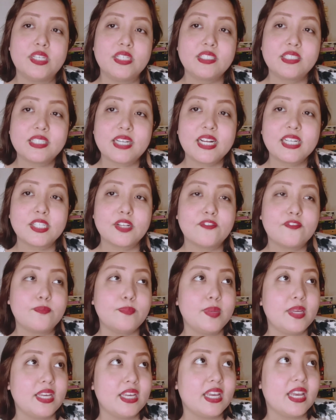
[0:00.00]
He's tired of
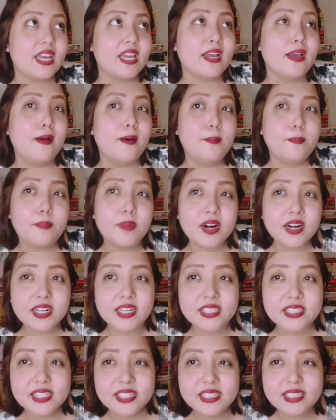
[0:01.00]
being
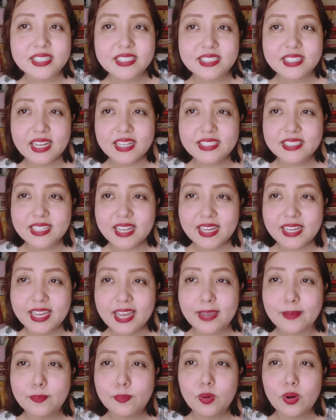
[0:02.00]
marketed as like
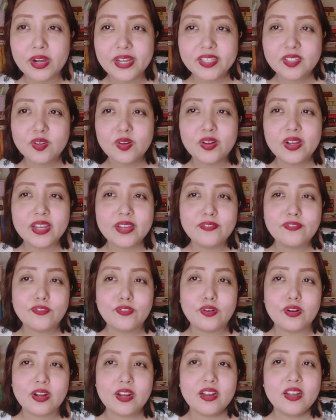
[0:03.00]
a boy toy
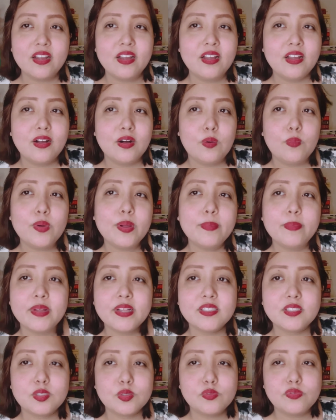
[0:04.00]
for
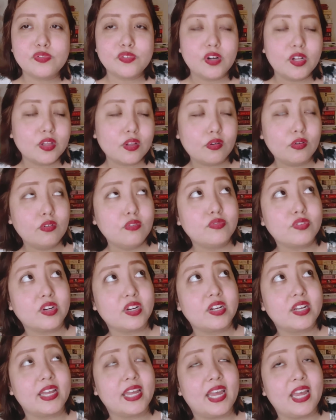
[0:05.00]
women to fall
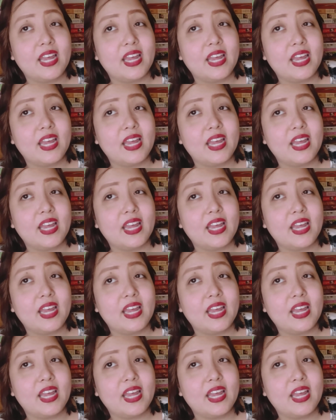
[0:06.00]
over,